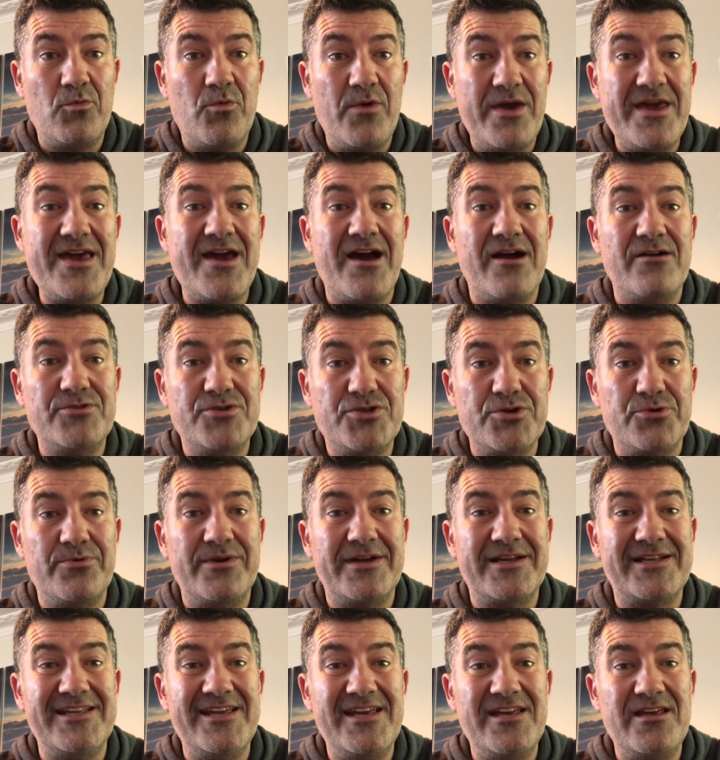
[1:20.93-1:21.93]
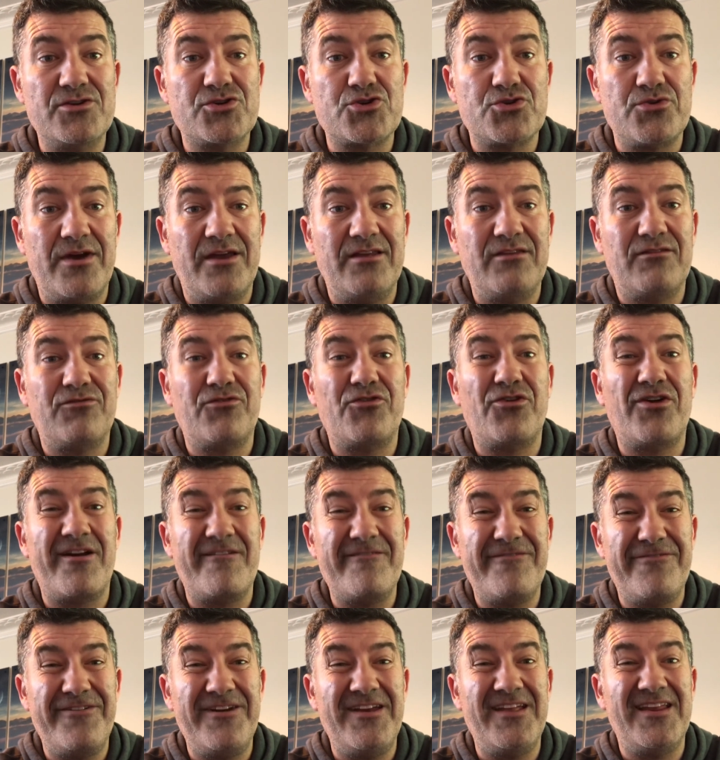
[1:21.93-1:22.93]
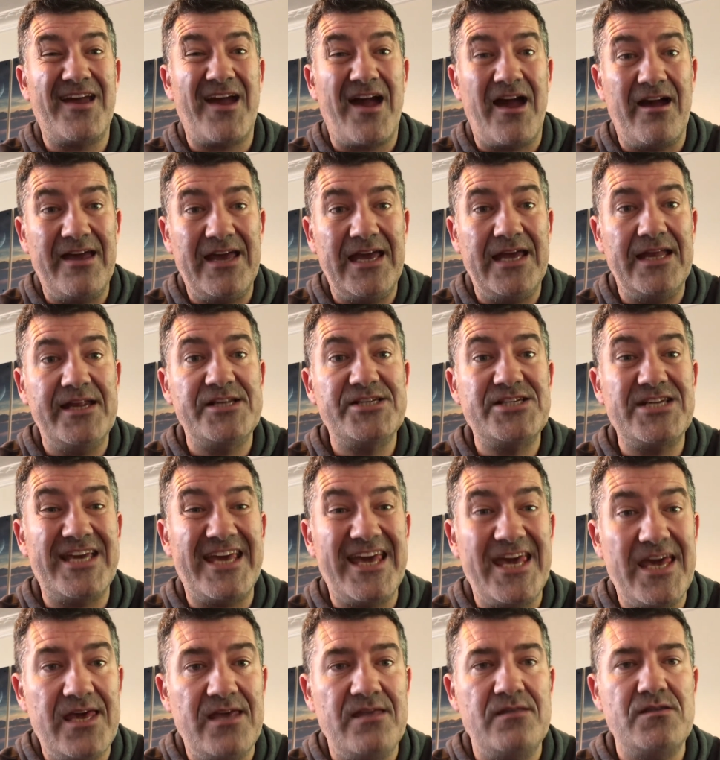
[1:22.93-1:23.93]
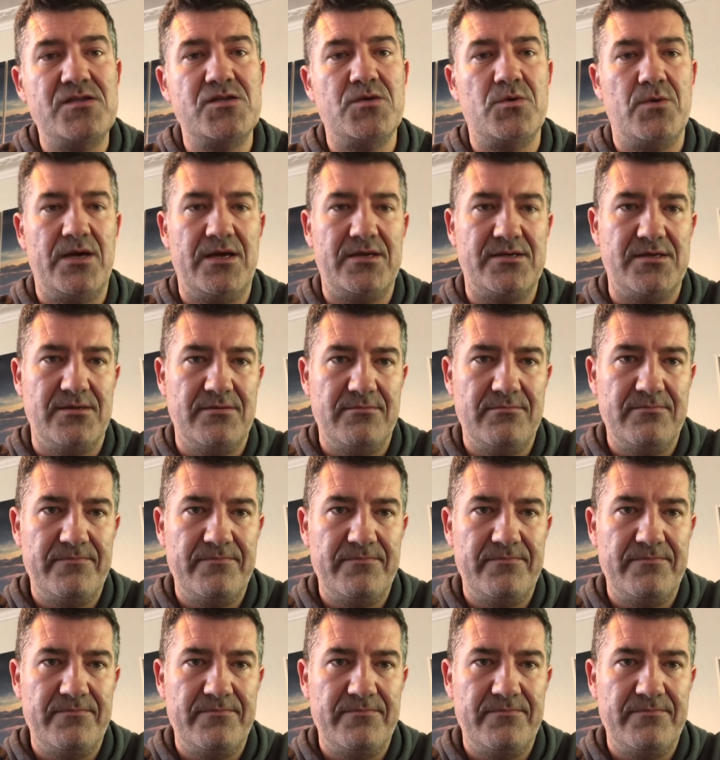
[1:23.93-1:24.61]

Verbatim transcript: we are directly transferring and feeding our energy into it